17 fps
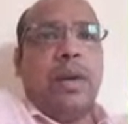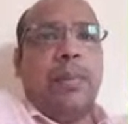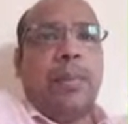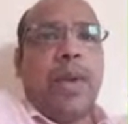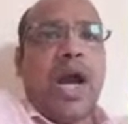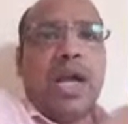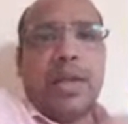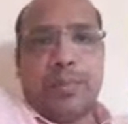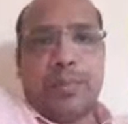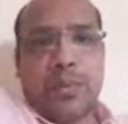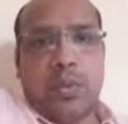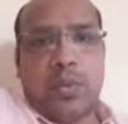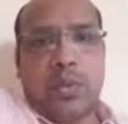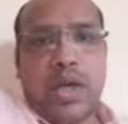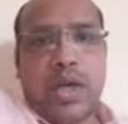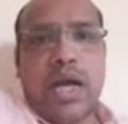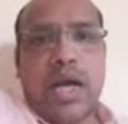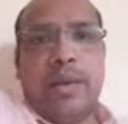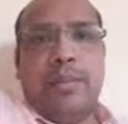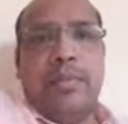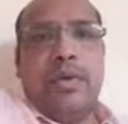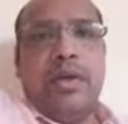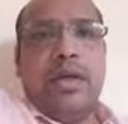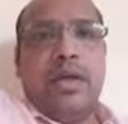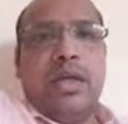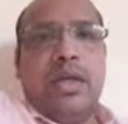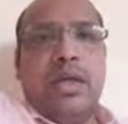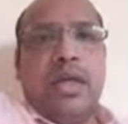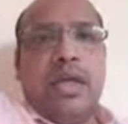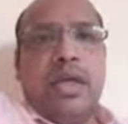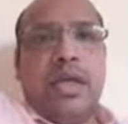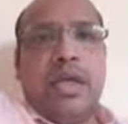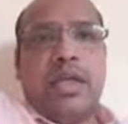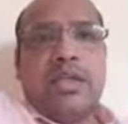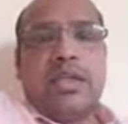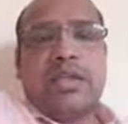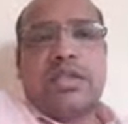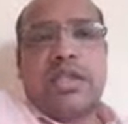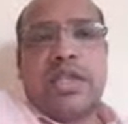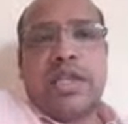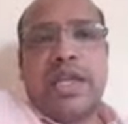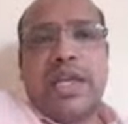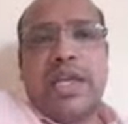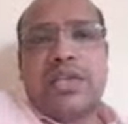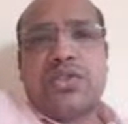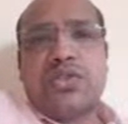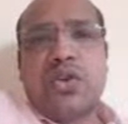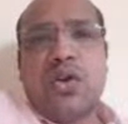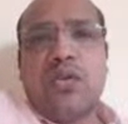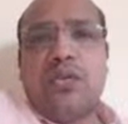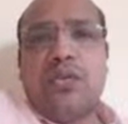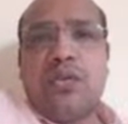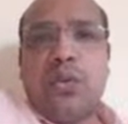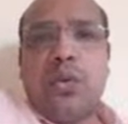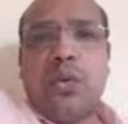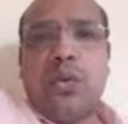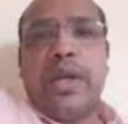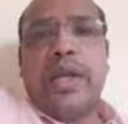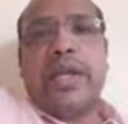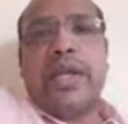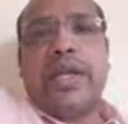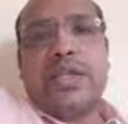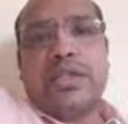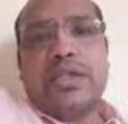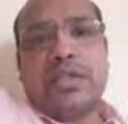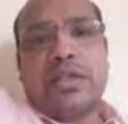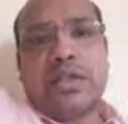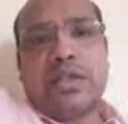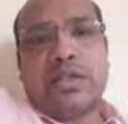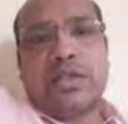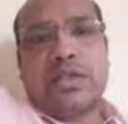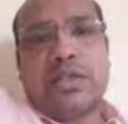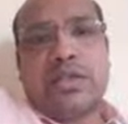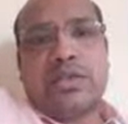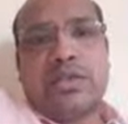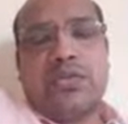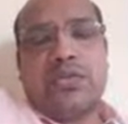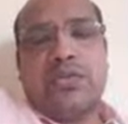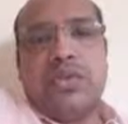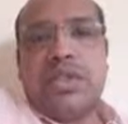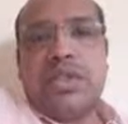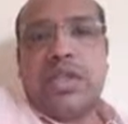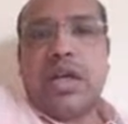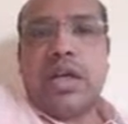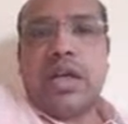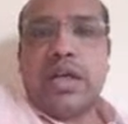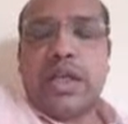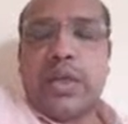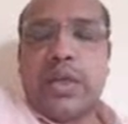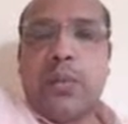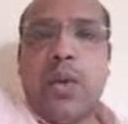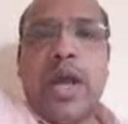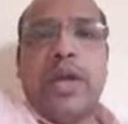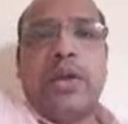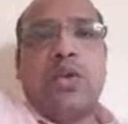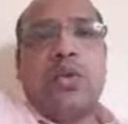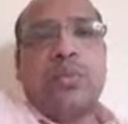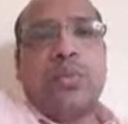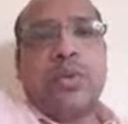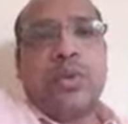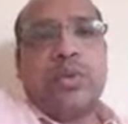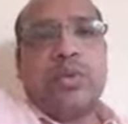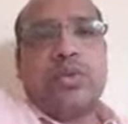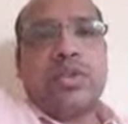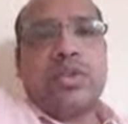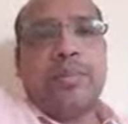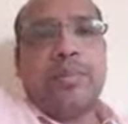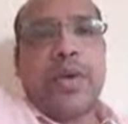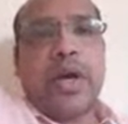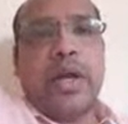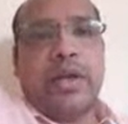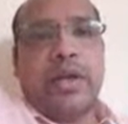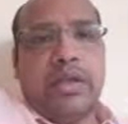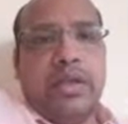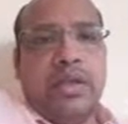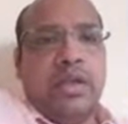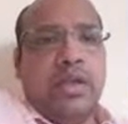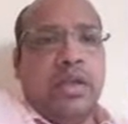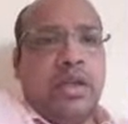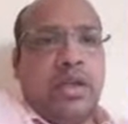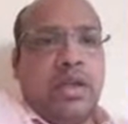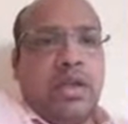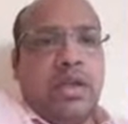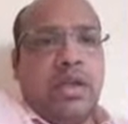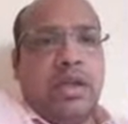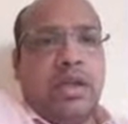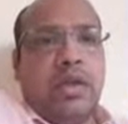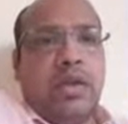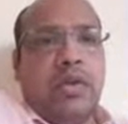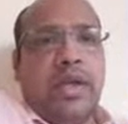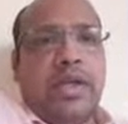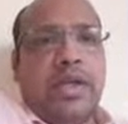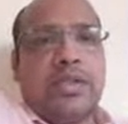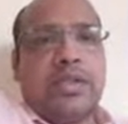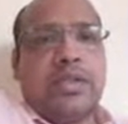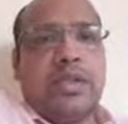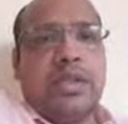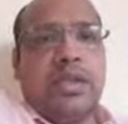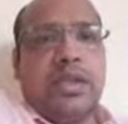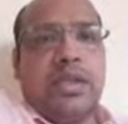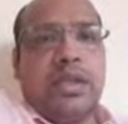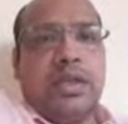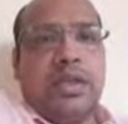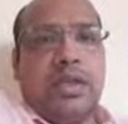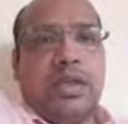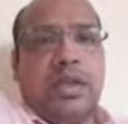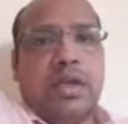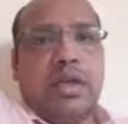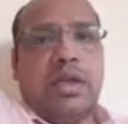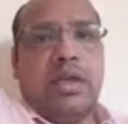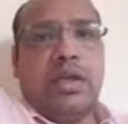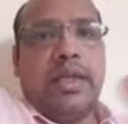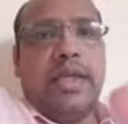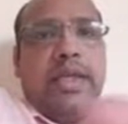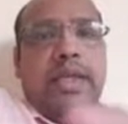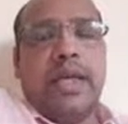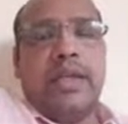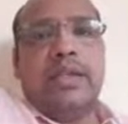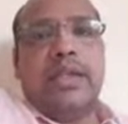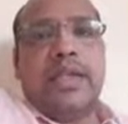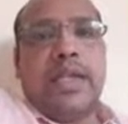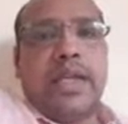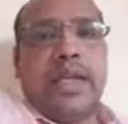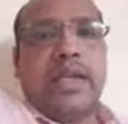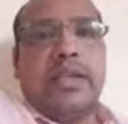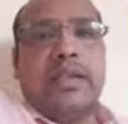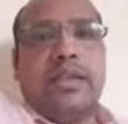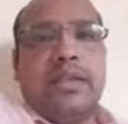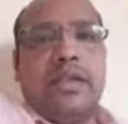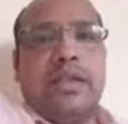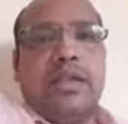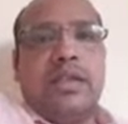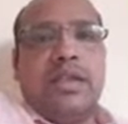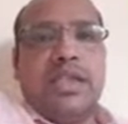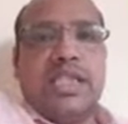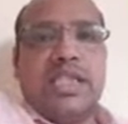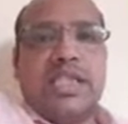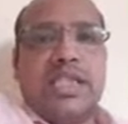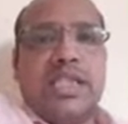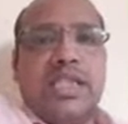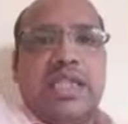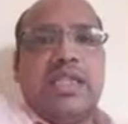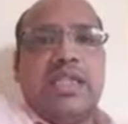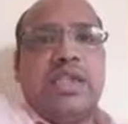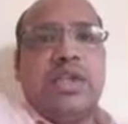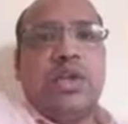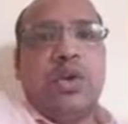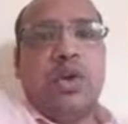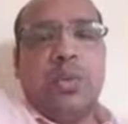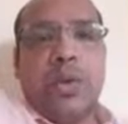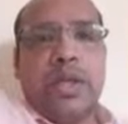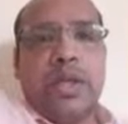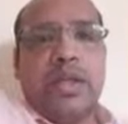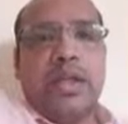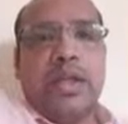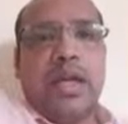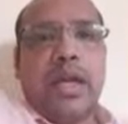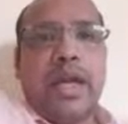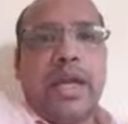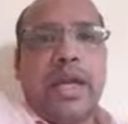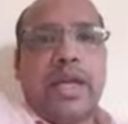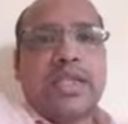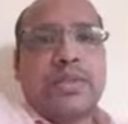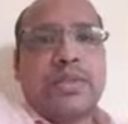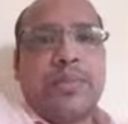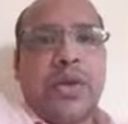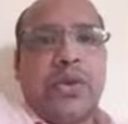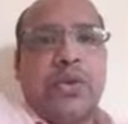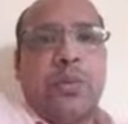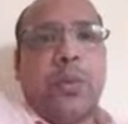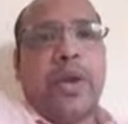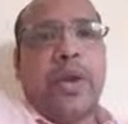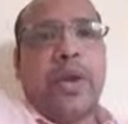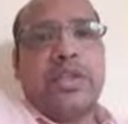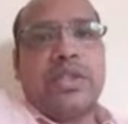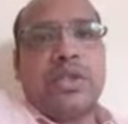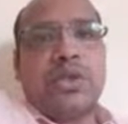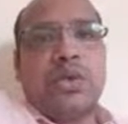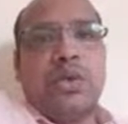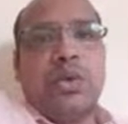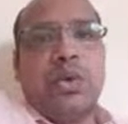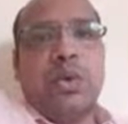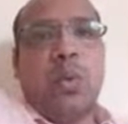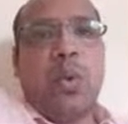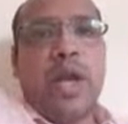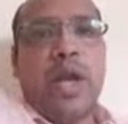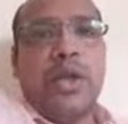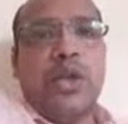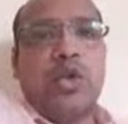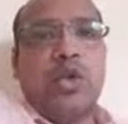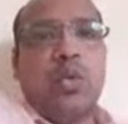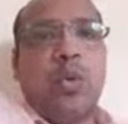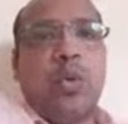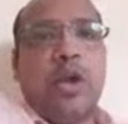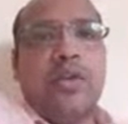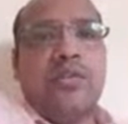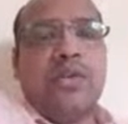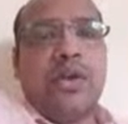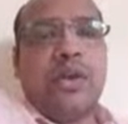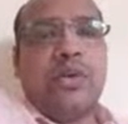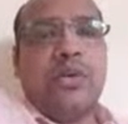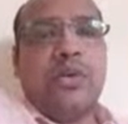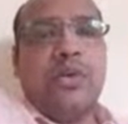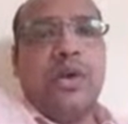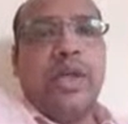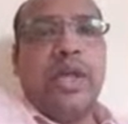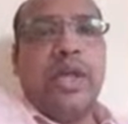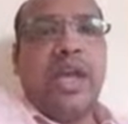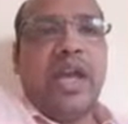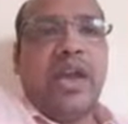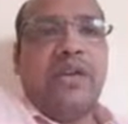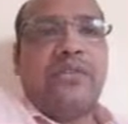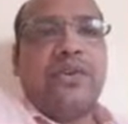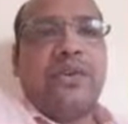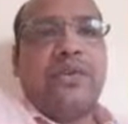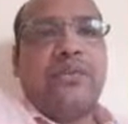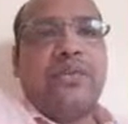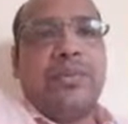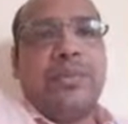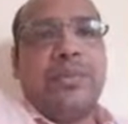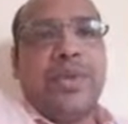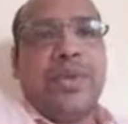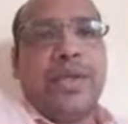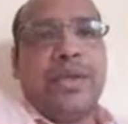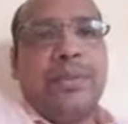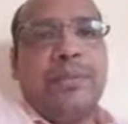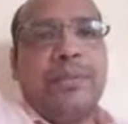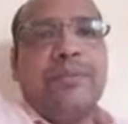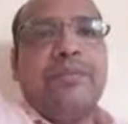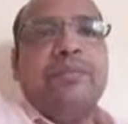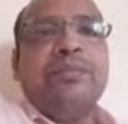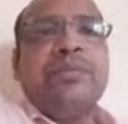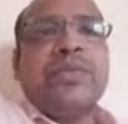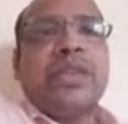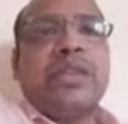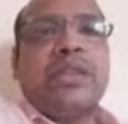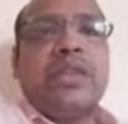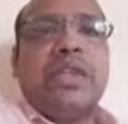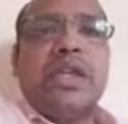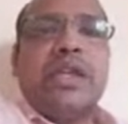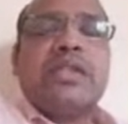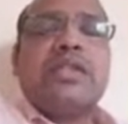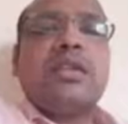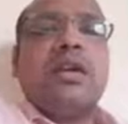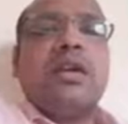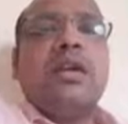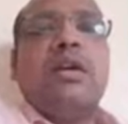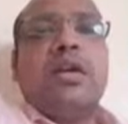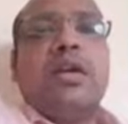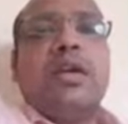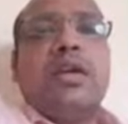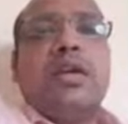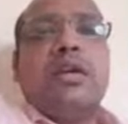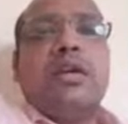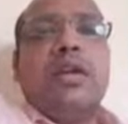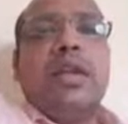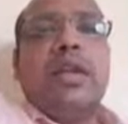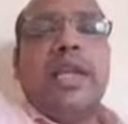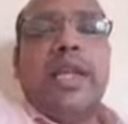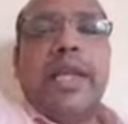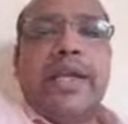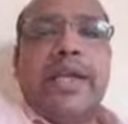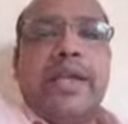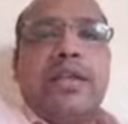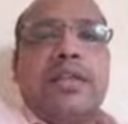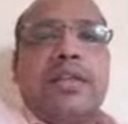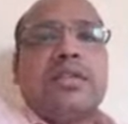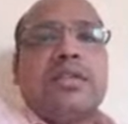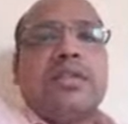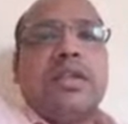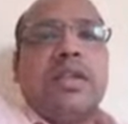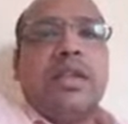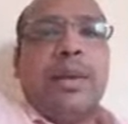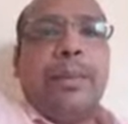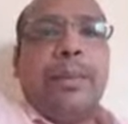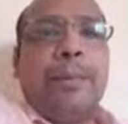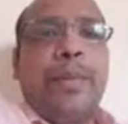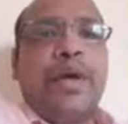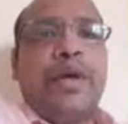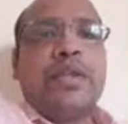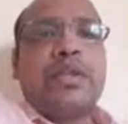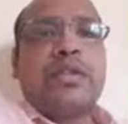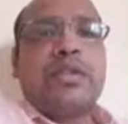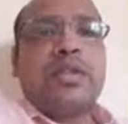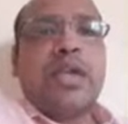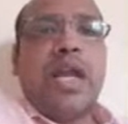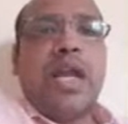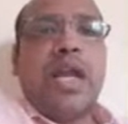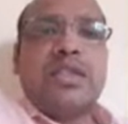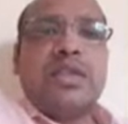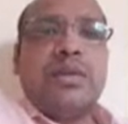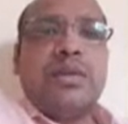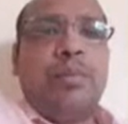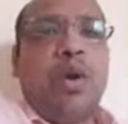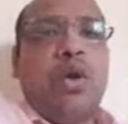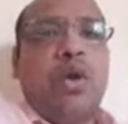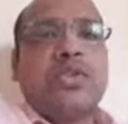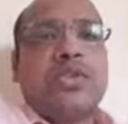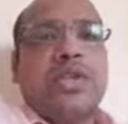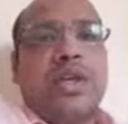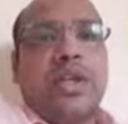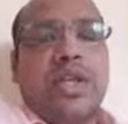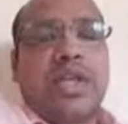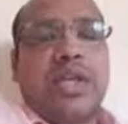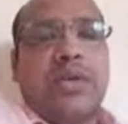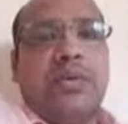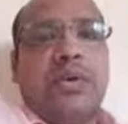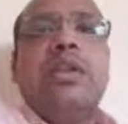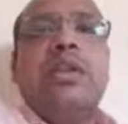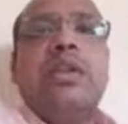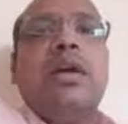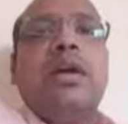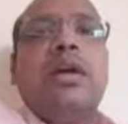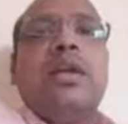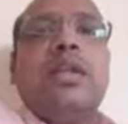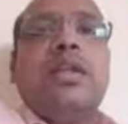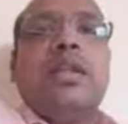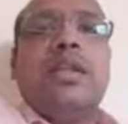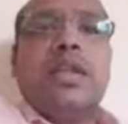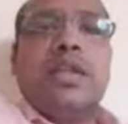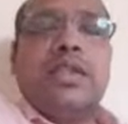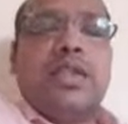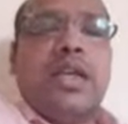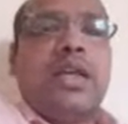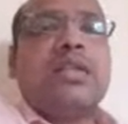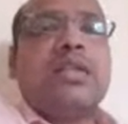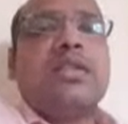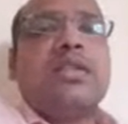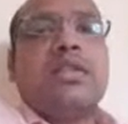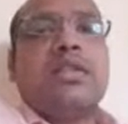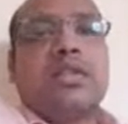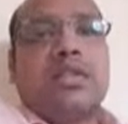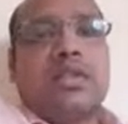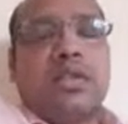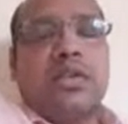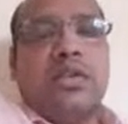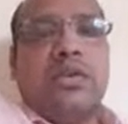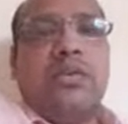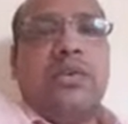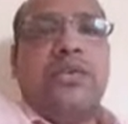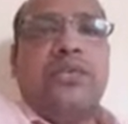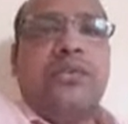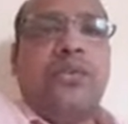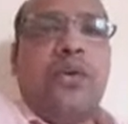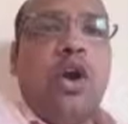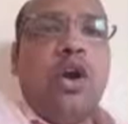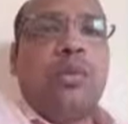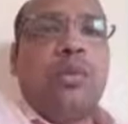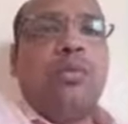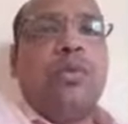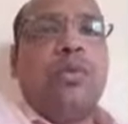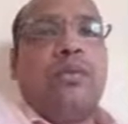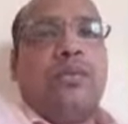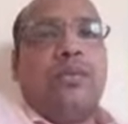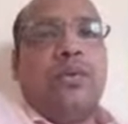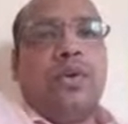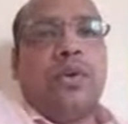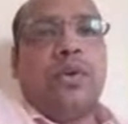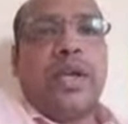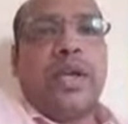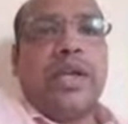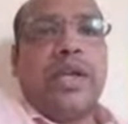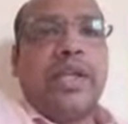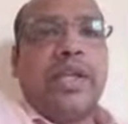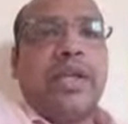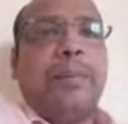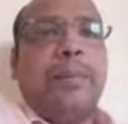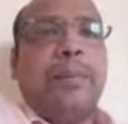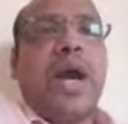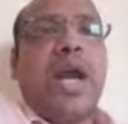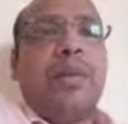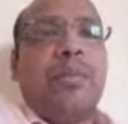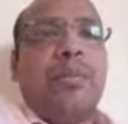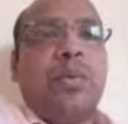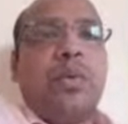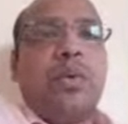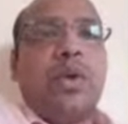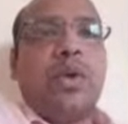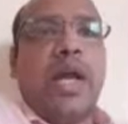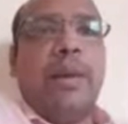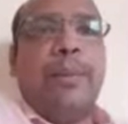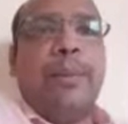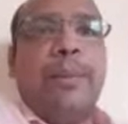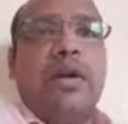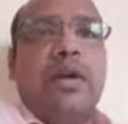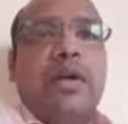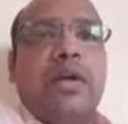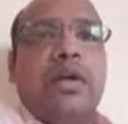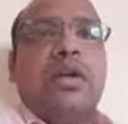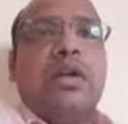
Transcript: A part program is a series of coded instructions which are required to produce a part. Now let us see here N10, G01, X 5.0, Y 2.5, F15. These letters, numbers and symbols are given. These are just one form for writing a part program.